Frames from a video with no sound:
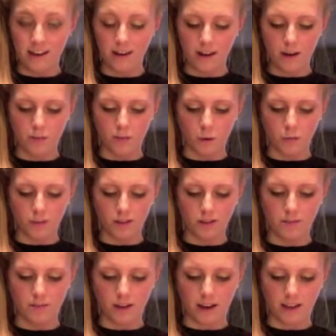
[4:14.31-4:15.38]
it won't
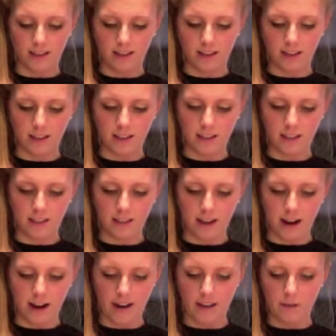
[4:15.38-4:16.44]
be as sticky to the
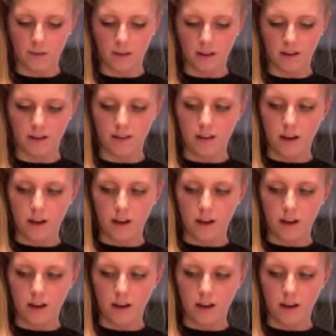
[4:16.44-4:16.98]
sides, because